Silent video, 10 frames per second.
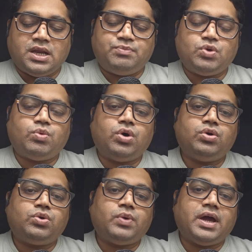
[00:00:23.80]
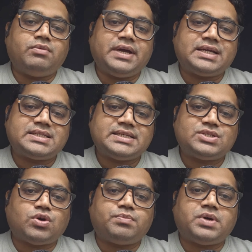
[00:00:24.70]
If you want to have
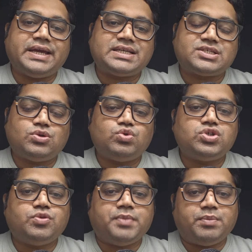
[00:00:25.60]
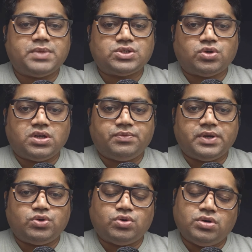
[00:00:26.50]
access of exclusive members only
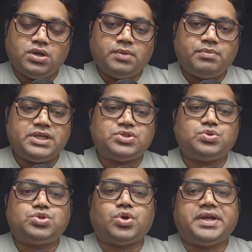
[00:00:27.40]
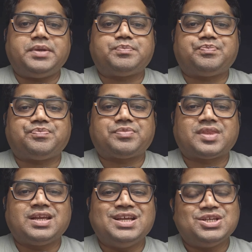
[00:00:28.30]
video, please do join.
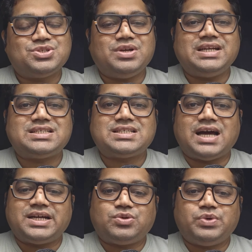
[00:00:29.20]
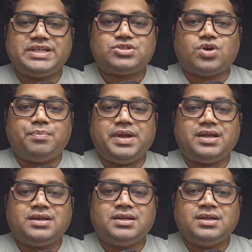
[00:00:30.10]
So let's start today's
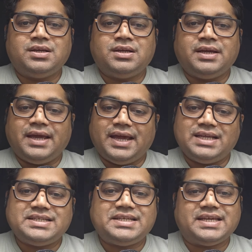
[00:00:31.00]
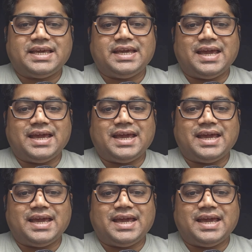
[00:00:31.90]
topic, Agentic